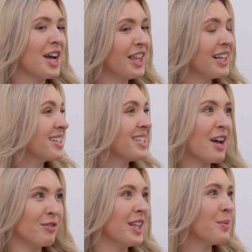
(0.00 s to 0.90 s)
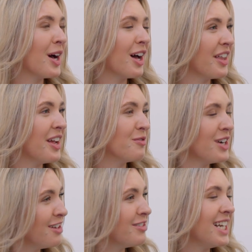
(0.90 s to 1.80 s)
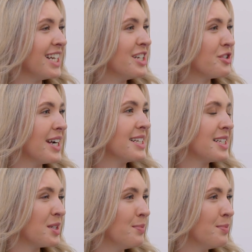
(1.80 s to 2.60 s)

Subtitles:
think that's definitely the part that really, really interests